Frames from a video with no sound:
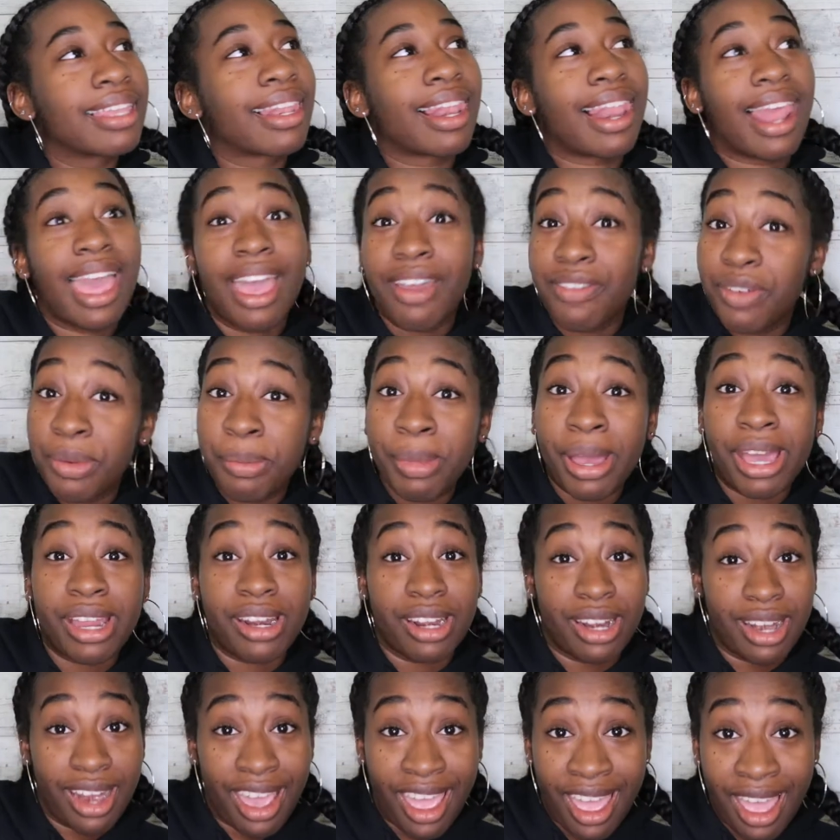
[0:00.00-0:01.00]
could laugh
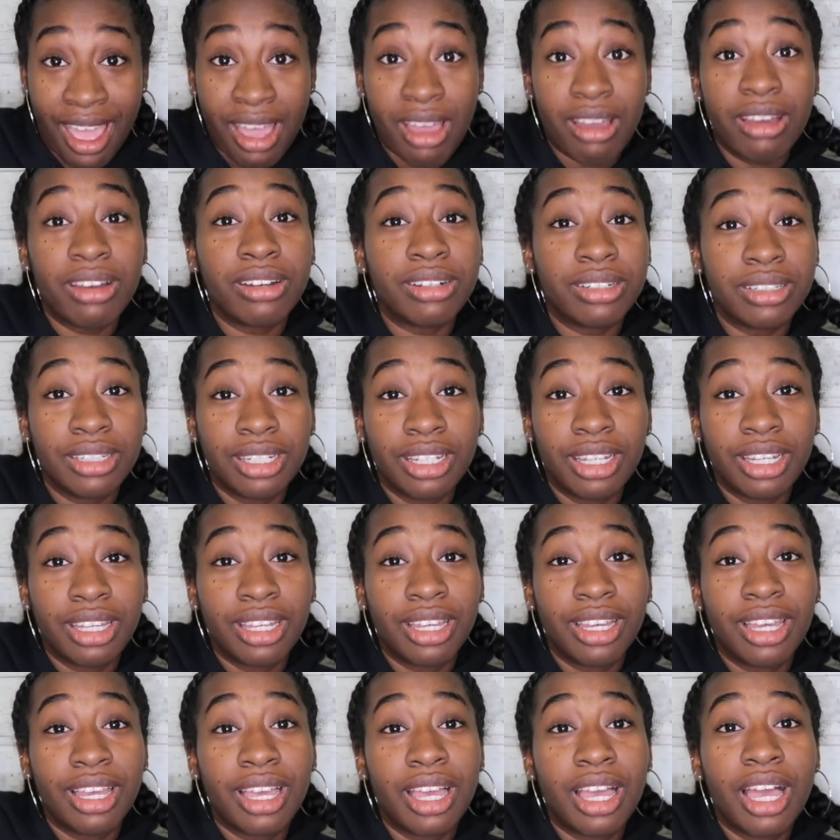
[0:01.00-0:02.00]
about it now,
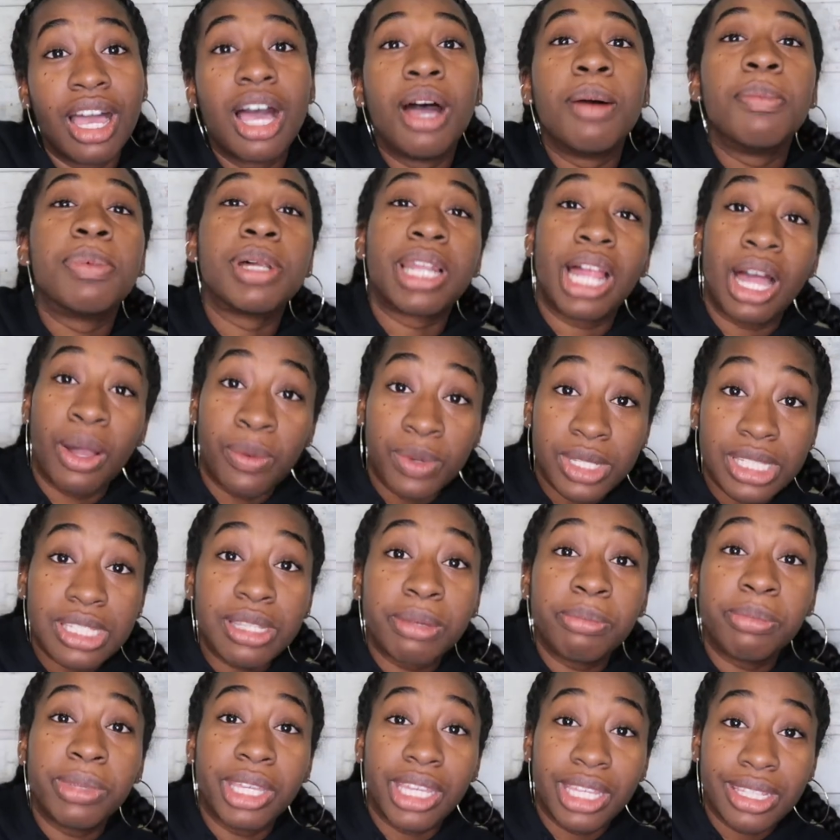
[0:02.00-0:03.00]
but I was
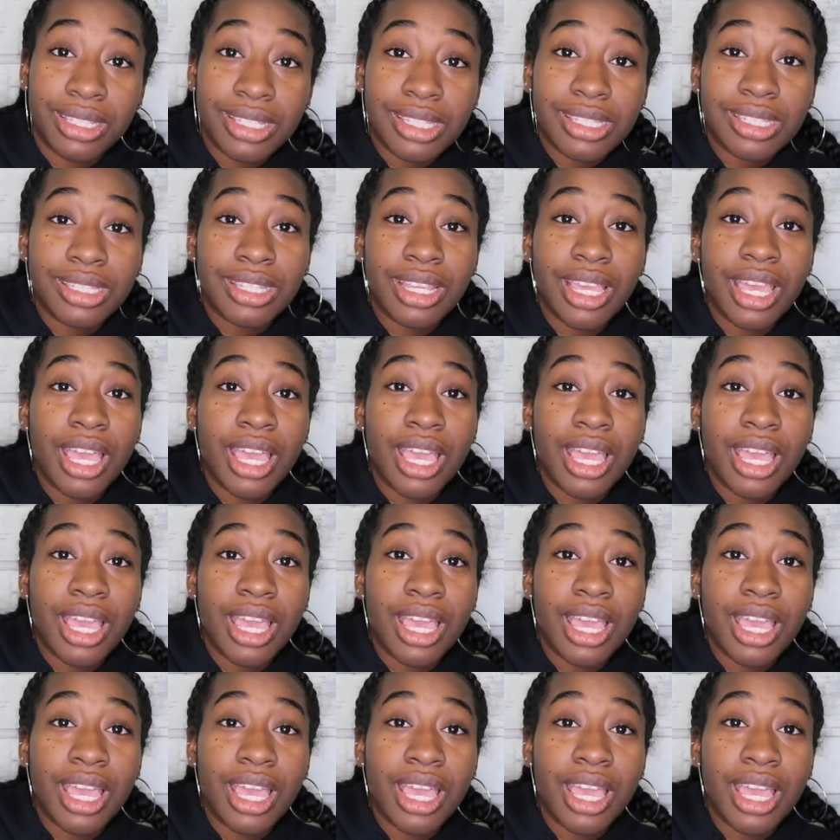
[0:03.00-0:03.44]
a mess